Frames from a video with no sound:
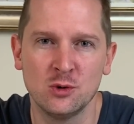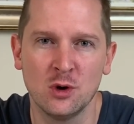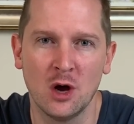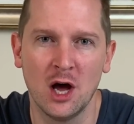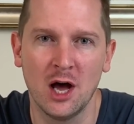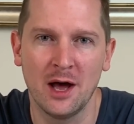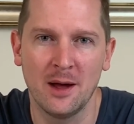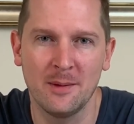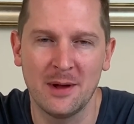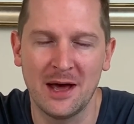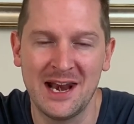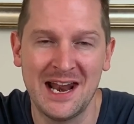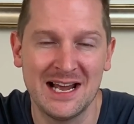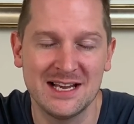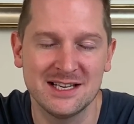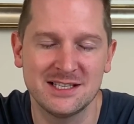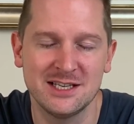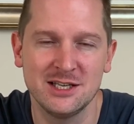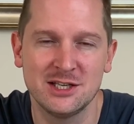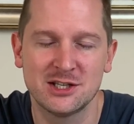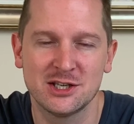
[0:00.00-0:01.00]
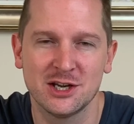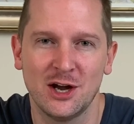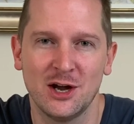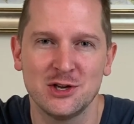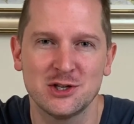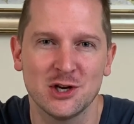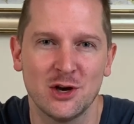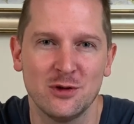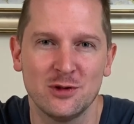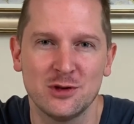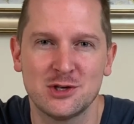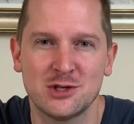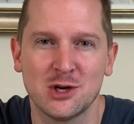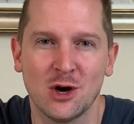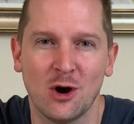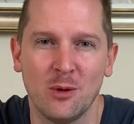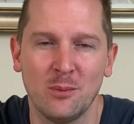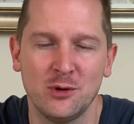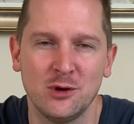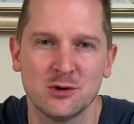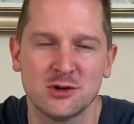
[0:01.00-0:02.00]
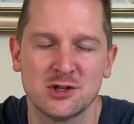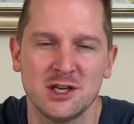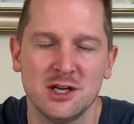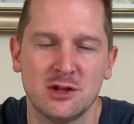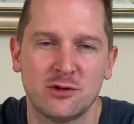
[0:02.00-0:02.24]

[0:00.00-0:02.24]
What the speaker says: an Etsy search, at the top you'll see